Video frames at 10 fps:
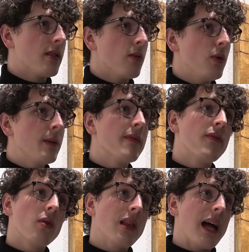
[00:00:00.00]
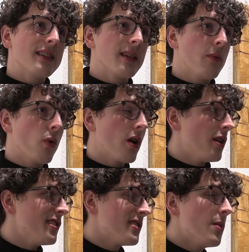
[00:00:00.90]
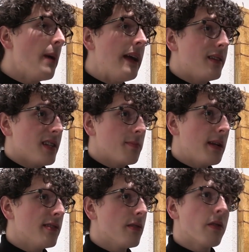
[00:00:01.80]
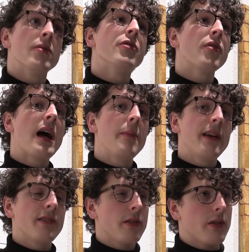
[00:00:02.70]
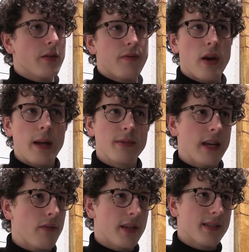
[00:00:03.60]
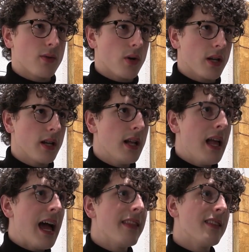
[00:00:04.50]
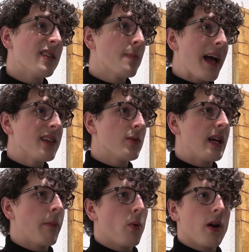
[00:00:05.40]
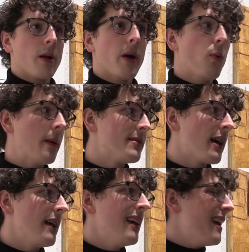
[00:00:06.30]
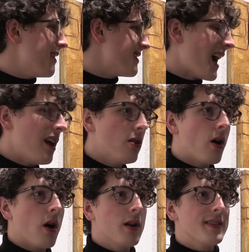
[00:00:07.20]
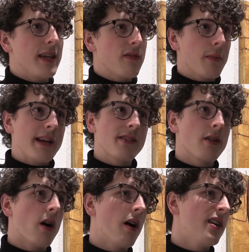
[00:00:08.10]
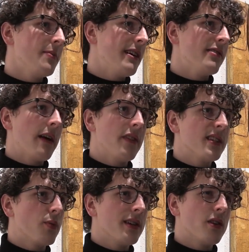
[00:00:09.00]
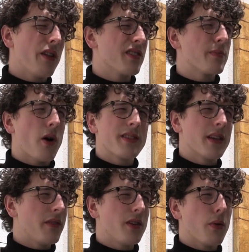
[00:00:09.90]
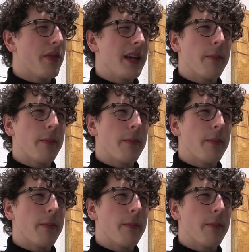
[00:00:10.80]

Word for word: The week before last, I've been working on just the paintings, making sure that they're dry, making sure that they're framed and everything's sorted. And then this past week, I've been working on my website, the title cards, the information cards, making sure everything's printed, all the small stuff that you don't think